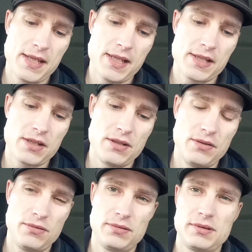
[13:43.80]

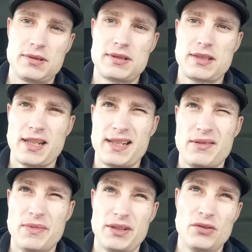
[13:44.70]
So taking
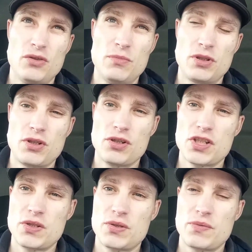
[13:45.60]
out my normal
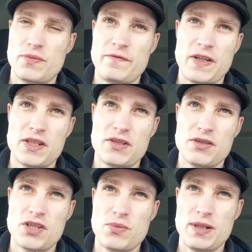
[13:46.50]
costs, fixed
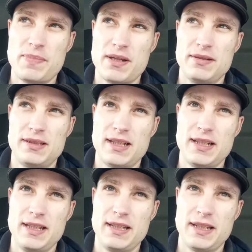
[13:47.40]
costs £20 a
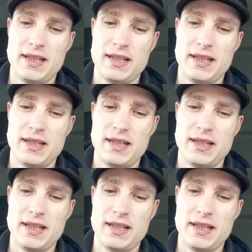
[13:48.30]
day,